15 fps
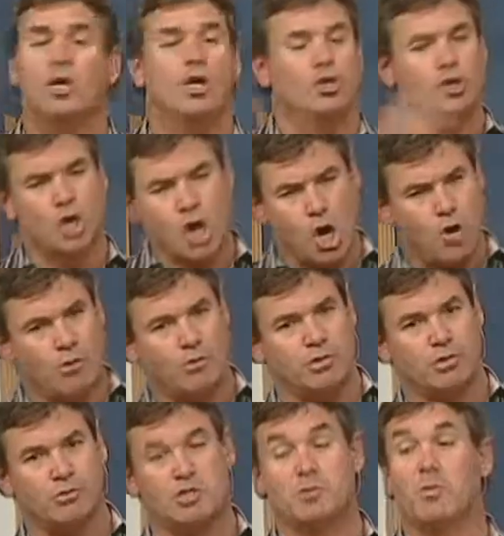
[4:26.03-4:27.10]
No, it
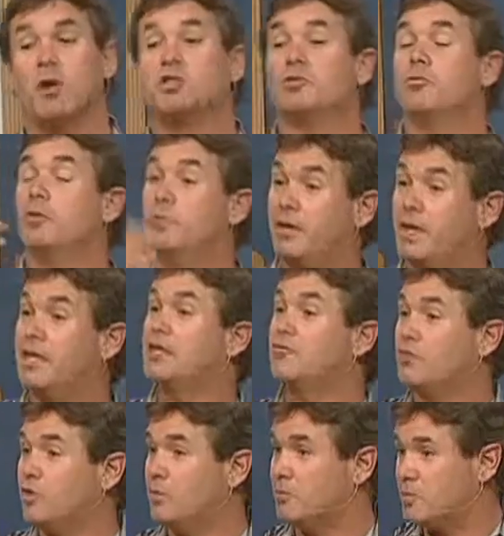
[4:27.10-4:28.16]
wasn't responsible, but he had the
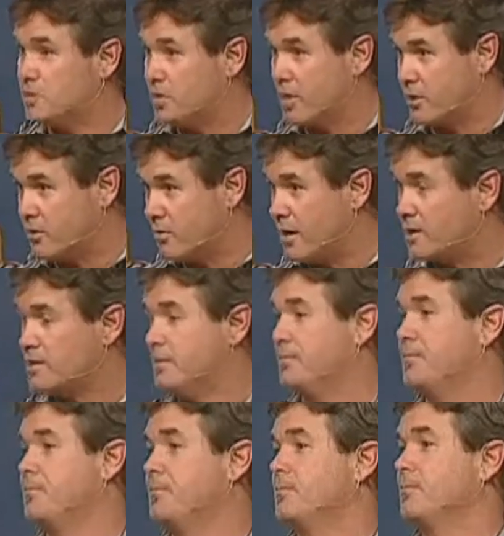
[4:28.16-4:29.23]
freedom to say it, correct?
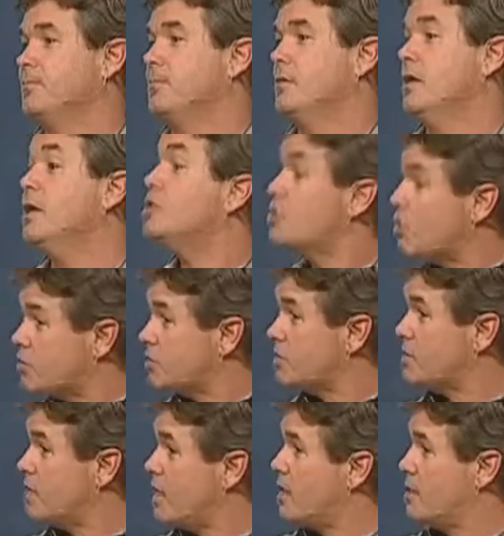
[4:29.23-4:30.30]
And he chose to
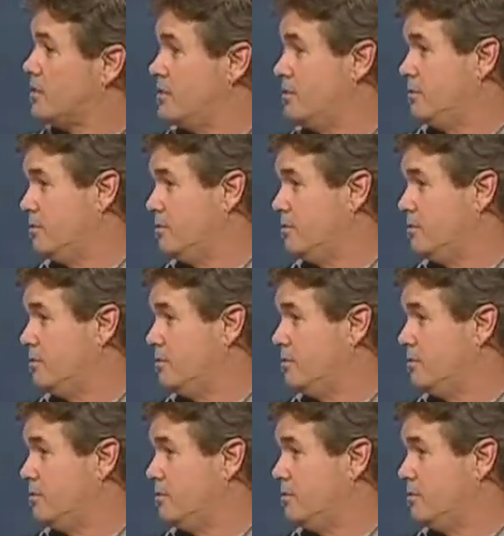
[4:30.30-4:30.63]
say it.